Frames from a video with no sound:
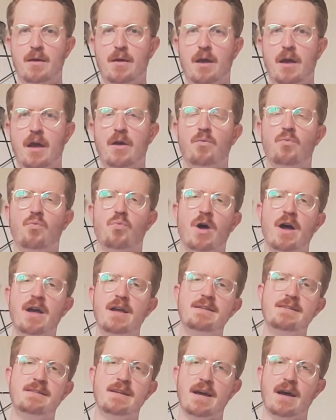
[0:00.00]
and
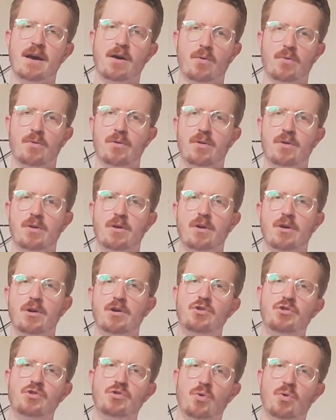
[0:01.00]
write down
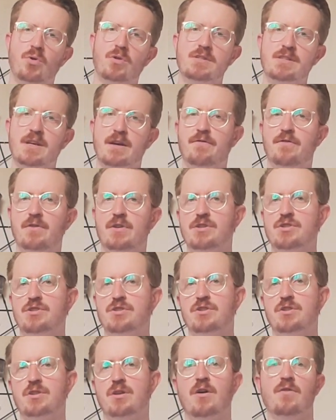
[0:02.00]
your
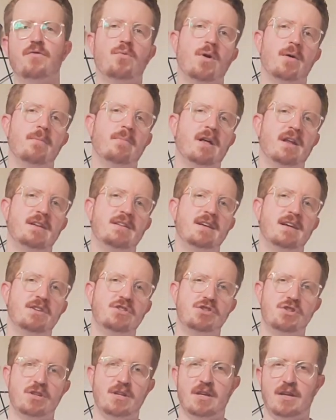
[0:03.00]
definition of what
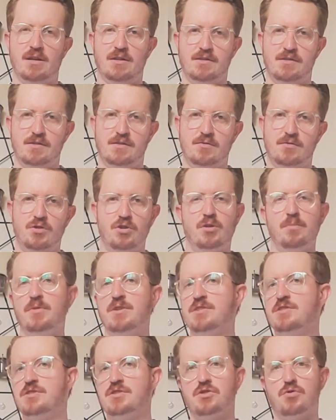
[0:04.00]
meditation is. You can be
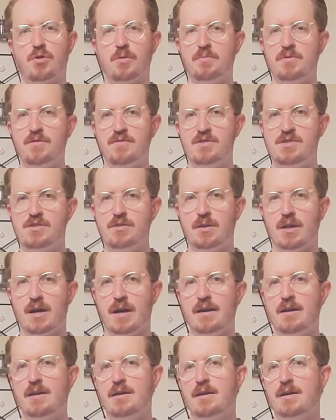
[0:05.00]
as descriptive as you
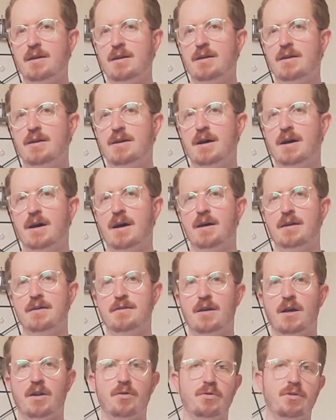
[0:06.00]
like,
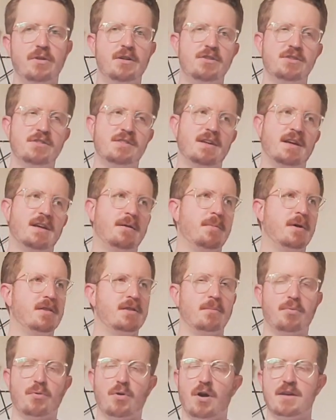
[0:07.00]
not only just like about the
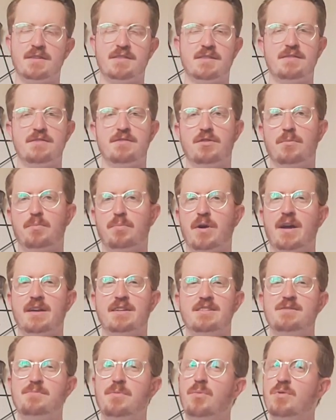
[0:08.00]
process or the
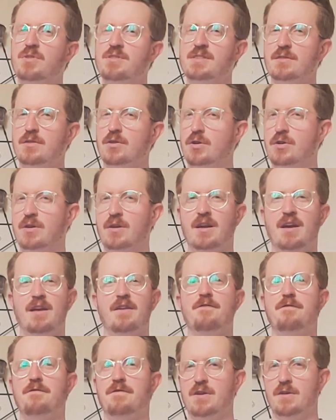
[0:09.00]
practice, but what does it look
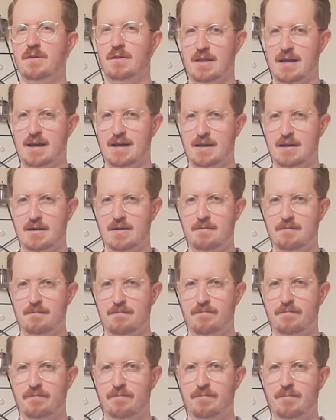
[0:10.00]
and feel like?
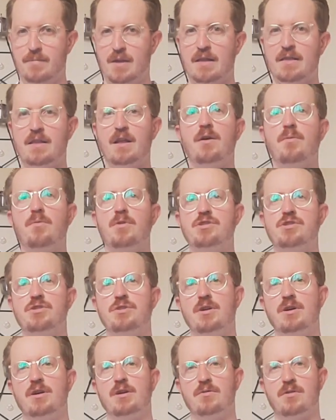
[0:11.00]
And then I want you
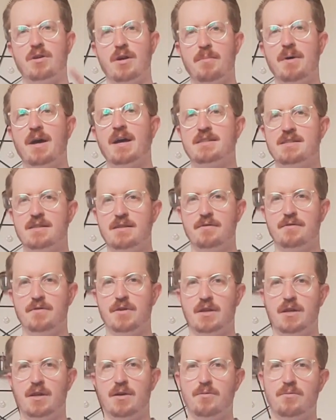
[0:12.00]
to come back to the
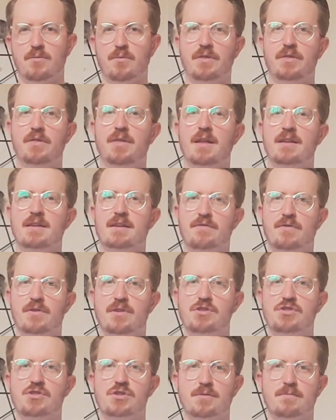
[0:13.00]
video with that
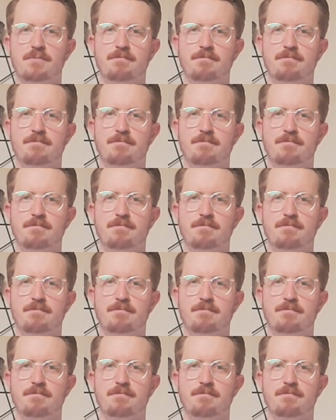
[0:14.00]
definition.